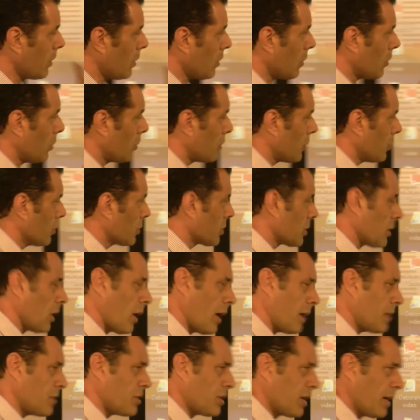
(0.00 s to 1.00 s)
or your
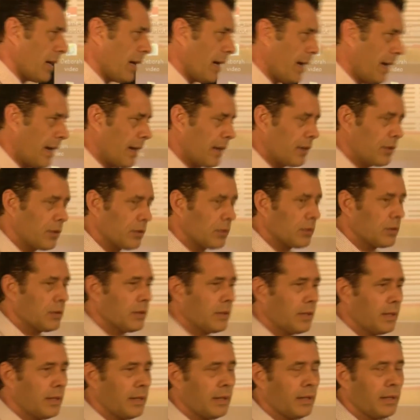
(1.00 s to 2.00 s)
SlideShare handle
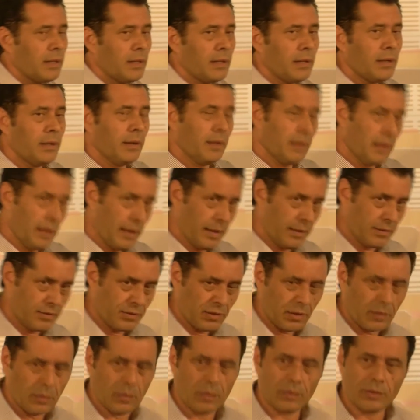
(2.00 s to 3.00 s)
and
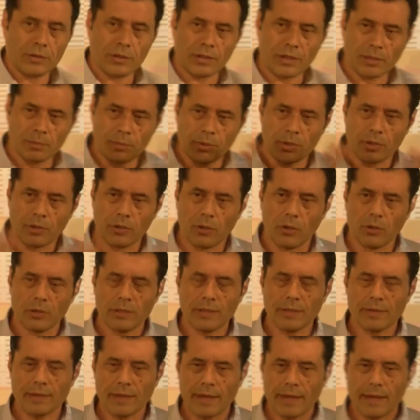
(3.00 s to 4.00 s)
so on. You can put it all
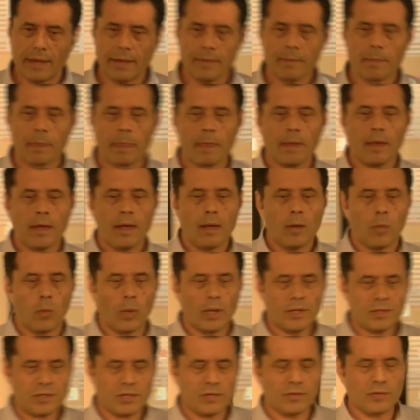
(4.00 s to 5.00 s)
in there.
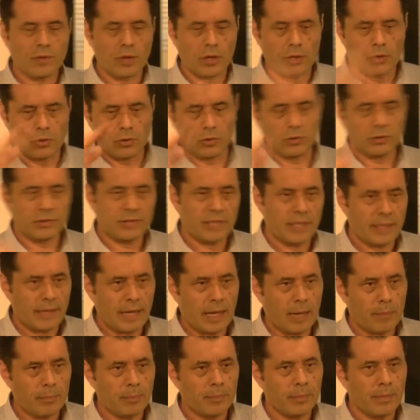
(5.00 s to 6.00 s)
Once you've got it all set up,